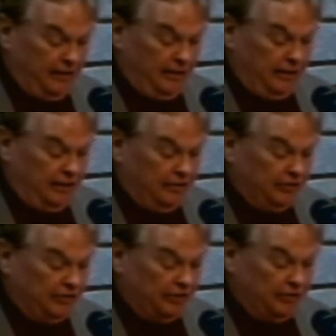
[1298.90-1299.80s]
And he
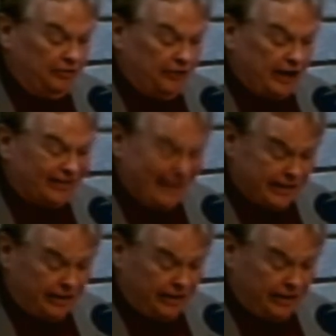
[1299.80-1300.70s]
says, in fact,
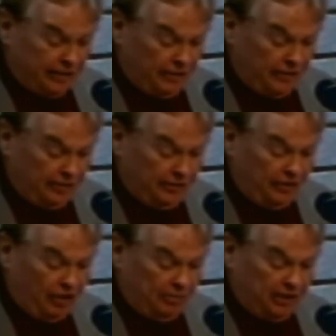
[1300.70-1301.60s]
taking care of others,
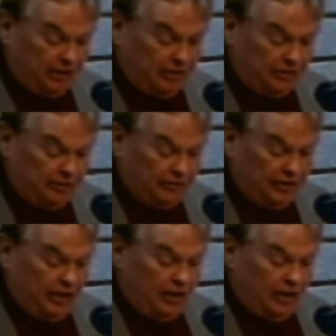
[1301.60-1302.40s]
helping others,